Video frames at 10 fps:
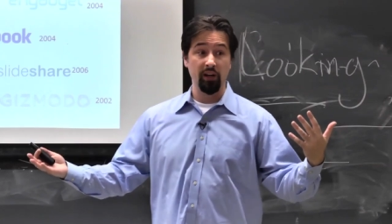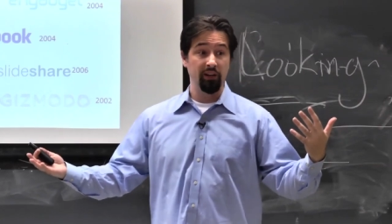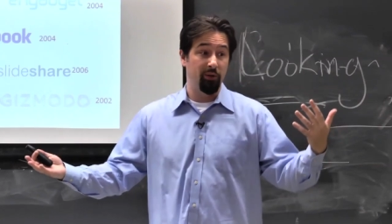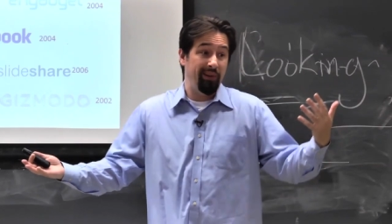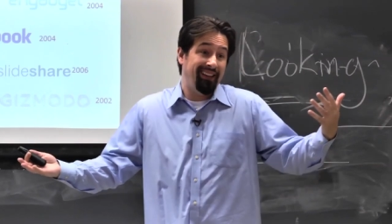
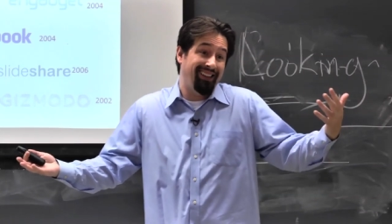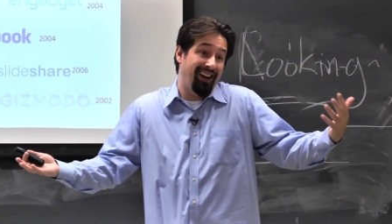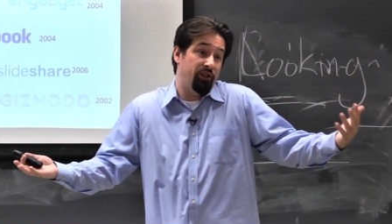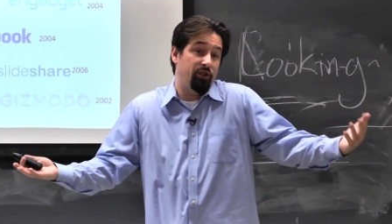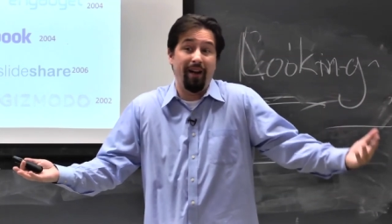Nobody
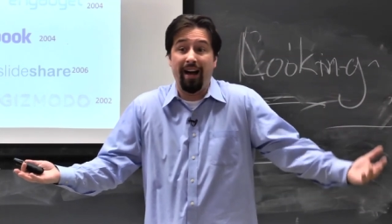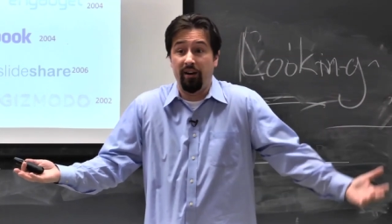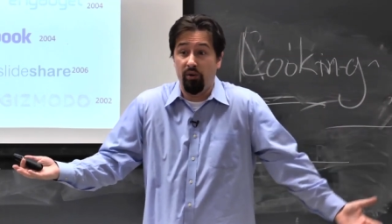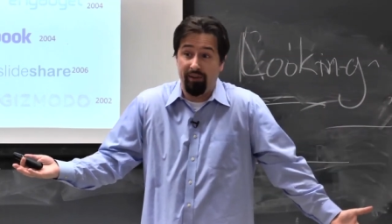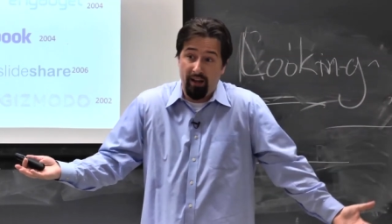tells you how
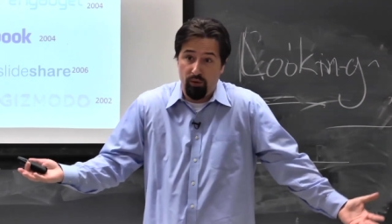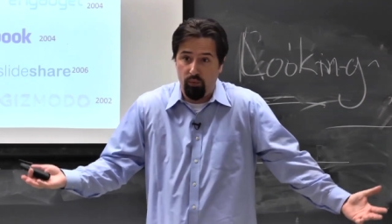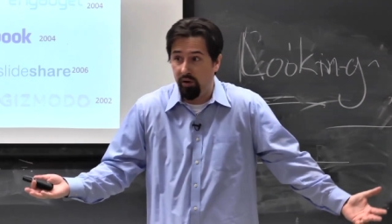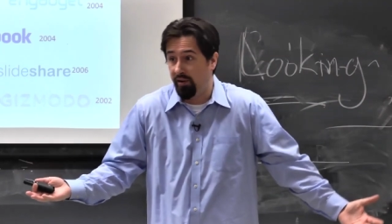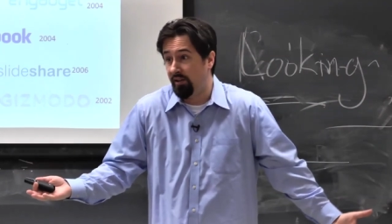to go down a
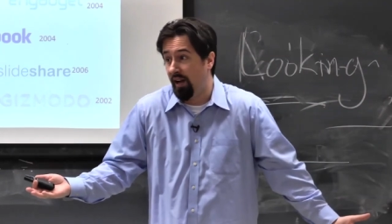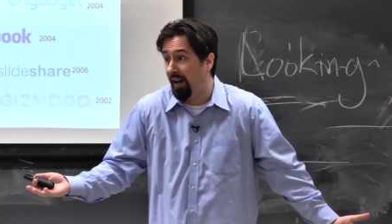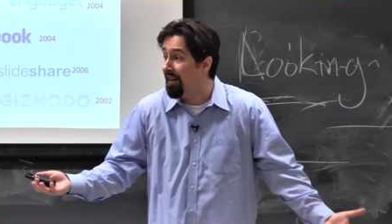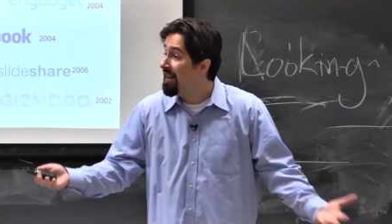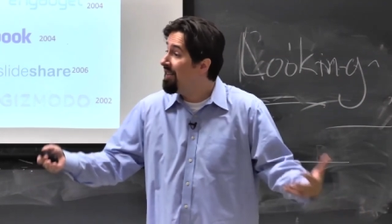water
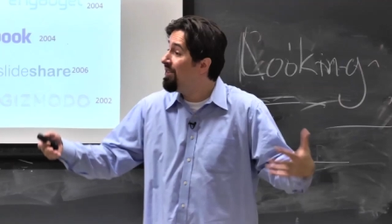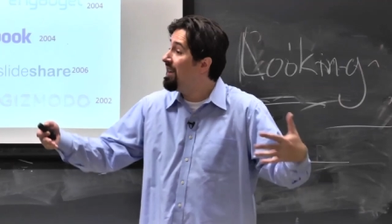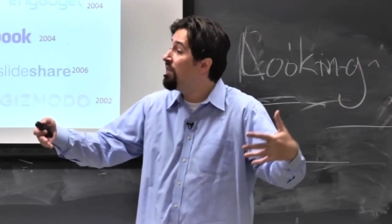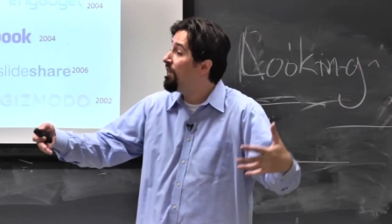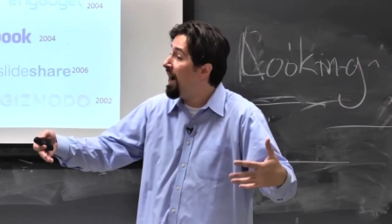slide.
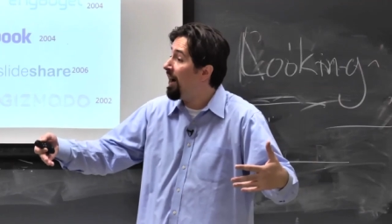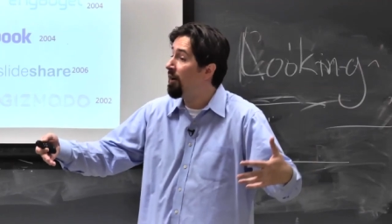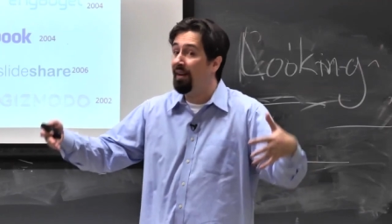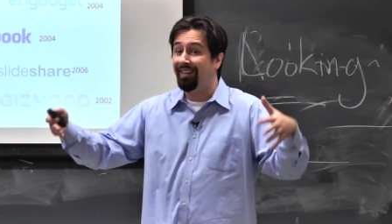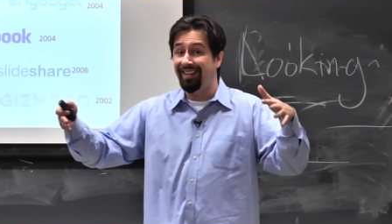The
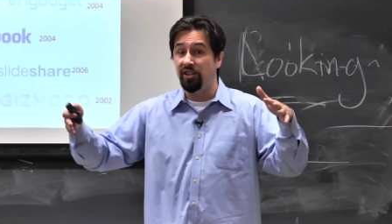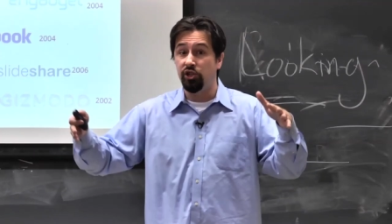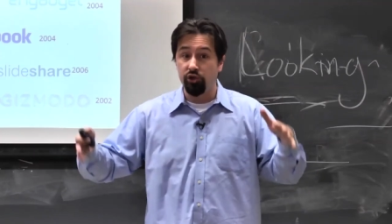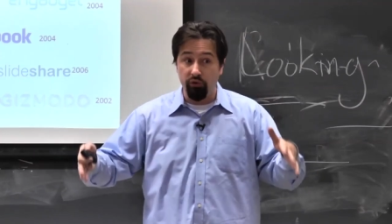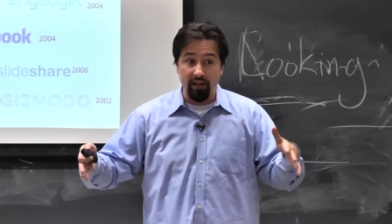environment
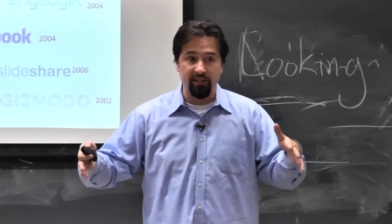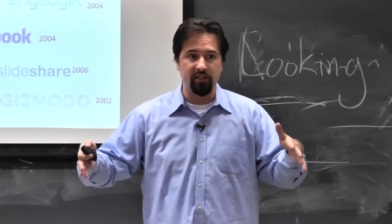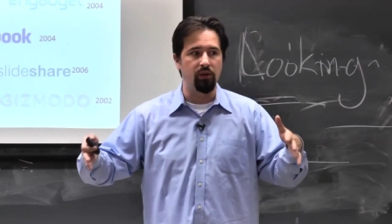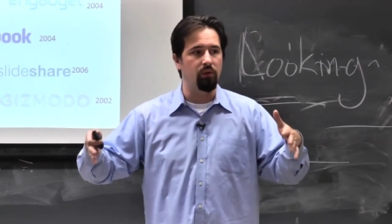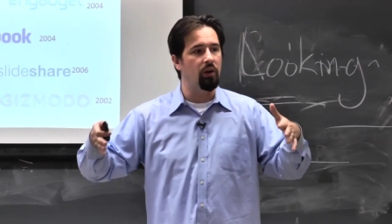
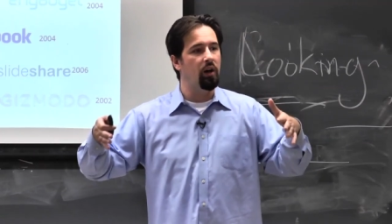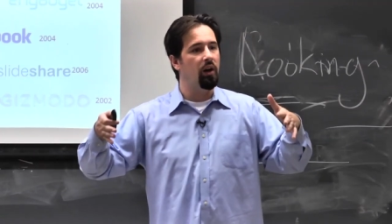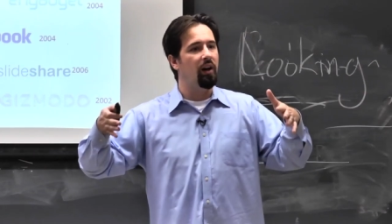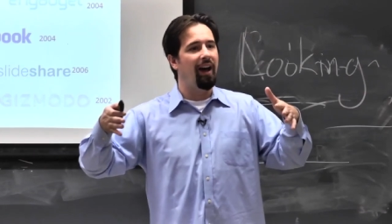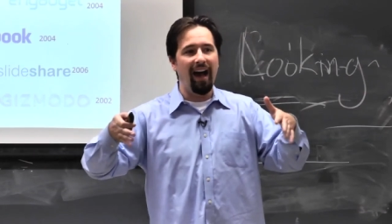instructs you
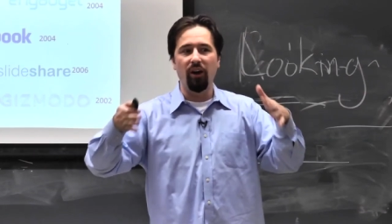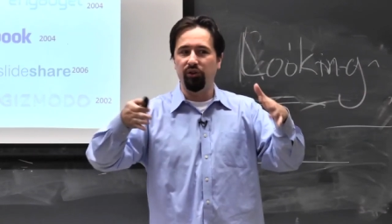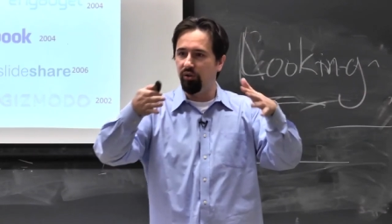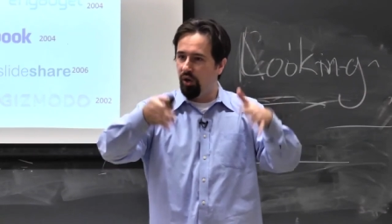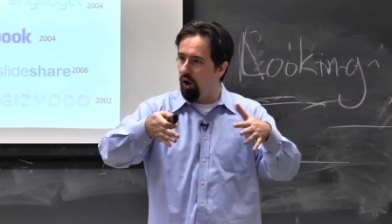how
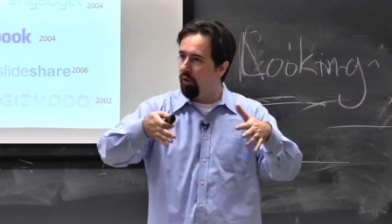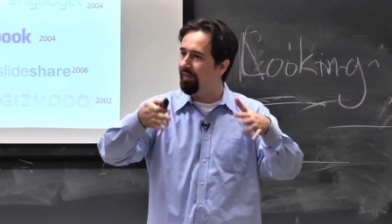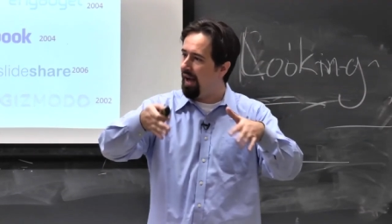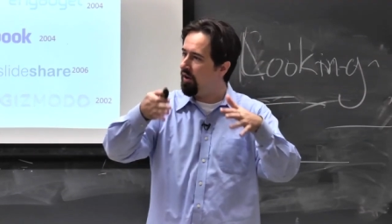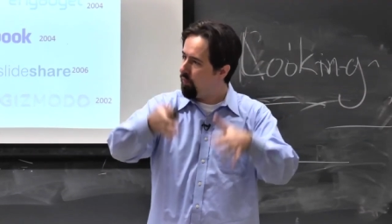to go
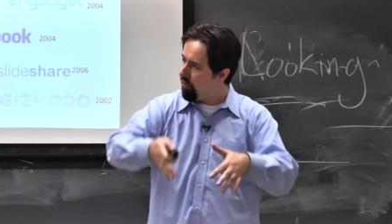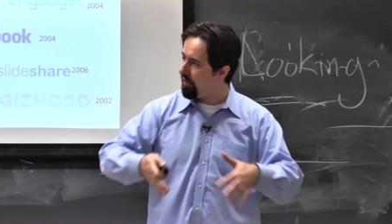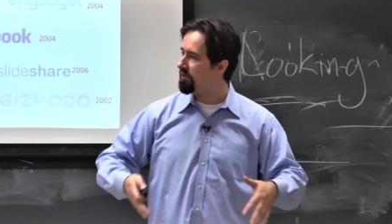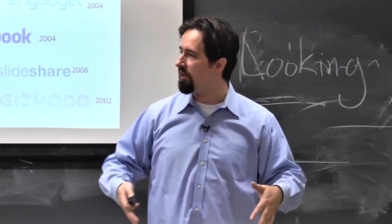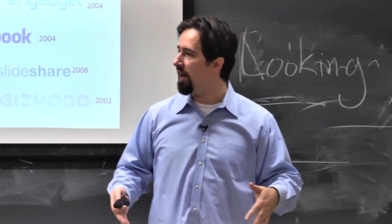down a
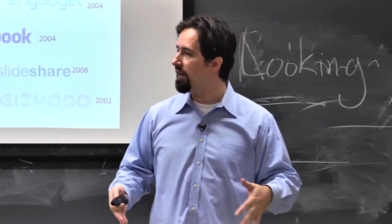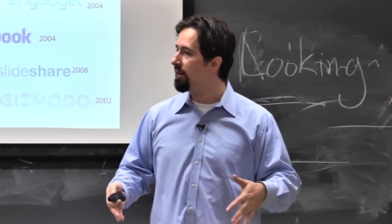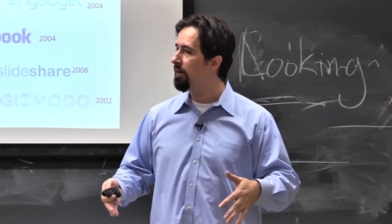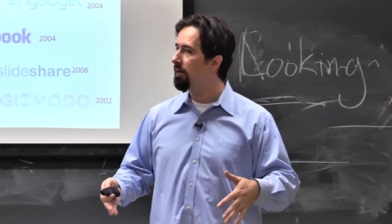water slide,